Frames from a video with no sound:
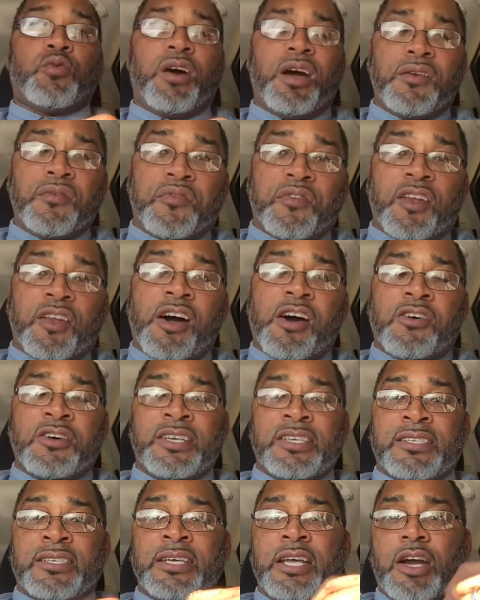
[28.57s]
one flaw
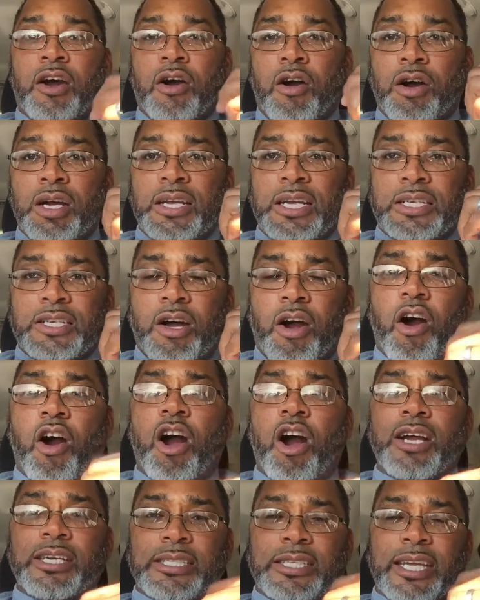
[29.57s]
is
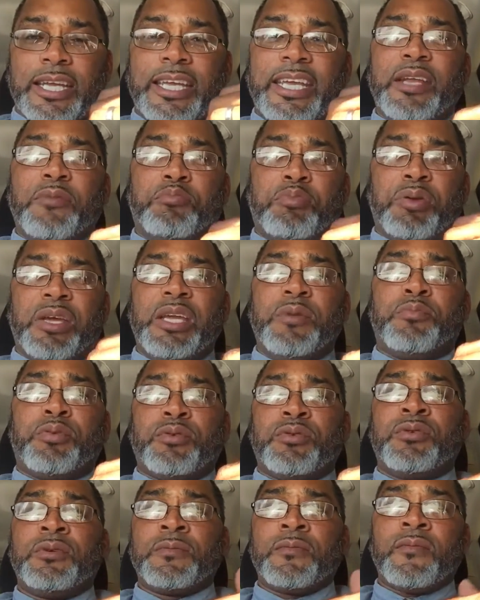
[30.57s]
hard to get
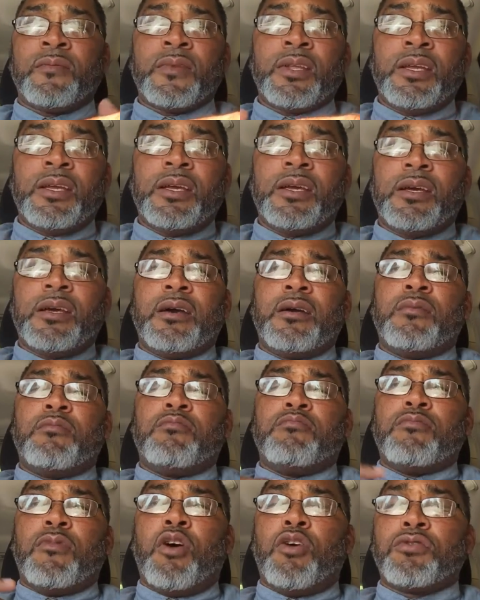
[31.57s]
people
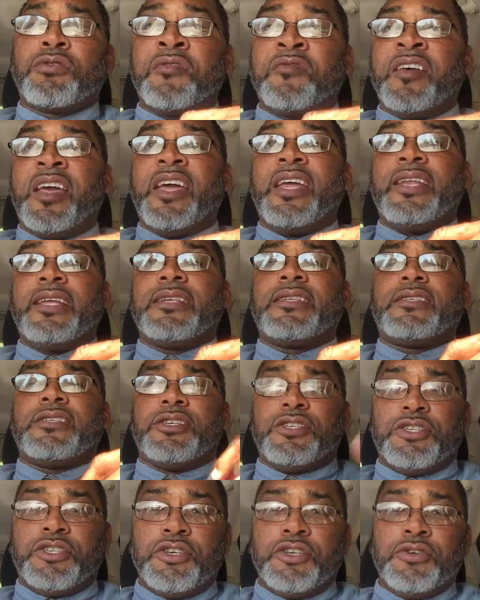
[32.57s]
motivated
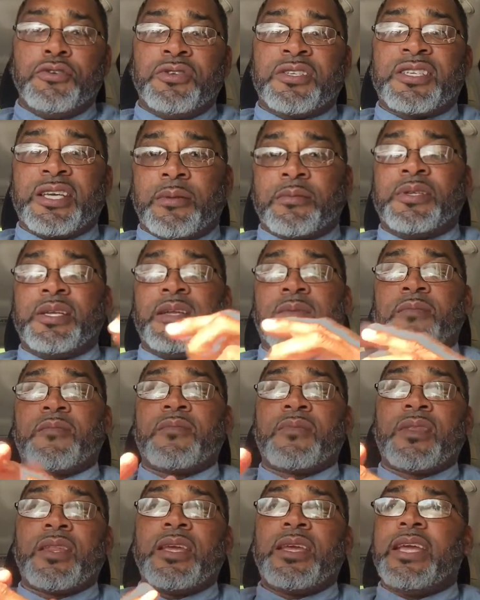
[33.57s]
to do something.
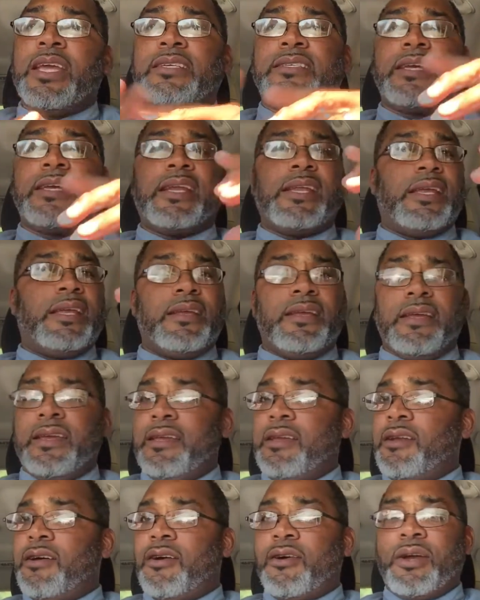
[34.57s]
He said he
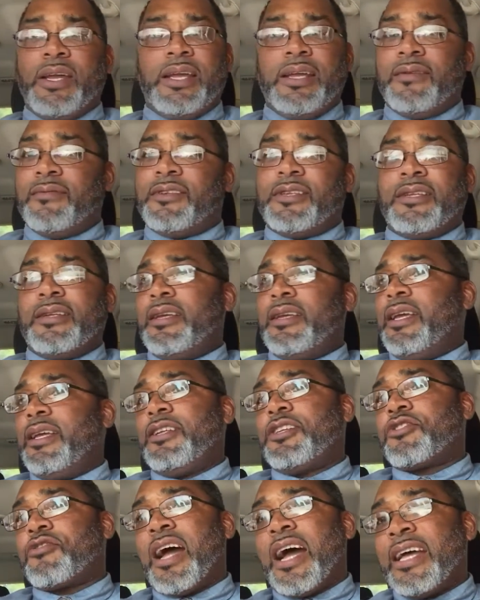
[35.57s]

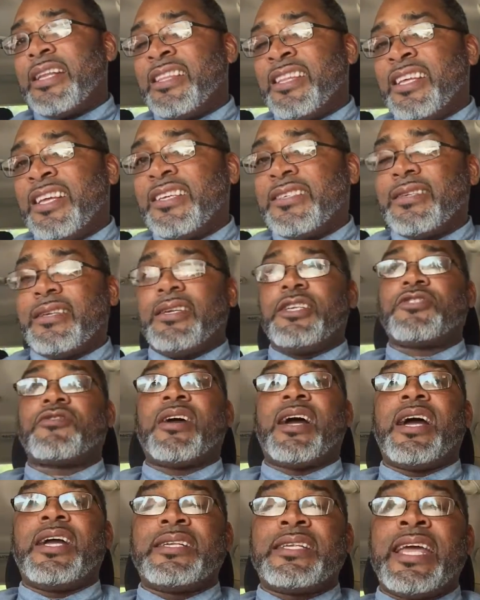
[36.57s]
tried this and he
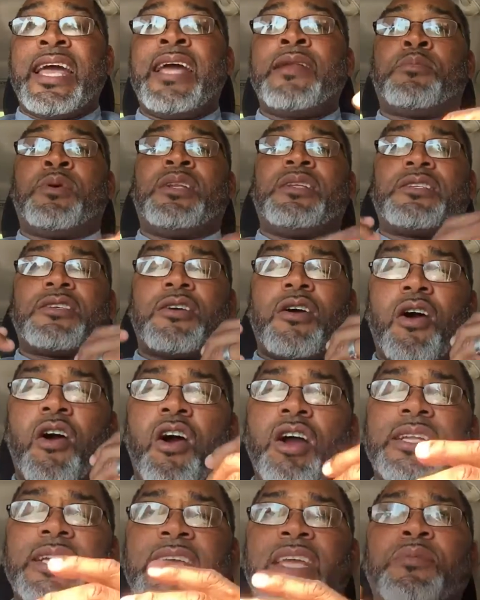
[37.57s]
tried that, but it's hard to